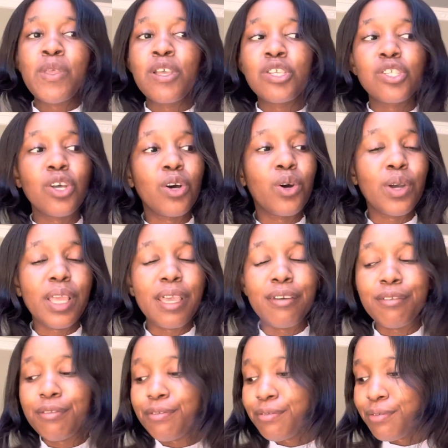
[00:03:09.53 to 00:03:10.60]
So
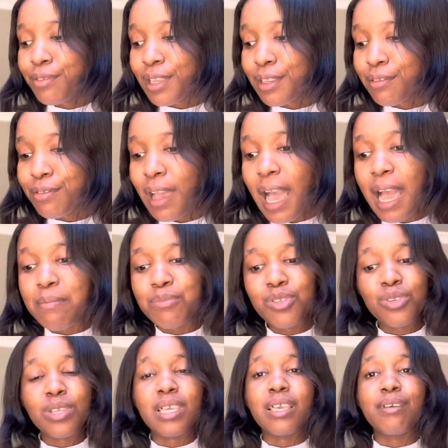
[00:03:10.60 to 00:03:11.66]
if I'm
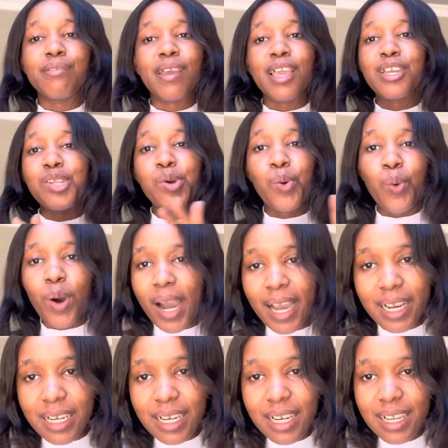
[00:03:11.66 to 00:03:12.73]
to give
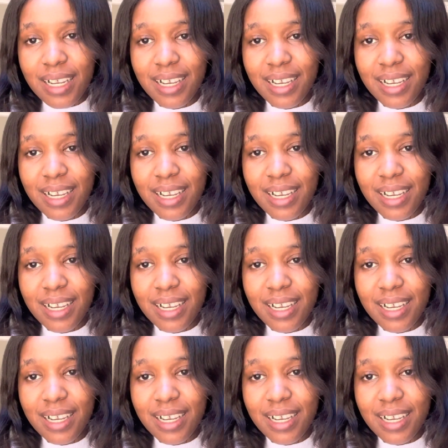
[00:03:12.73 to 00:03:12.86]
anyone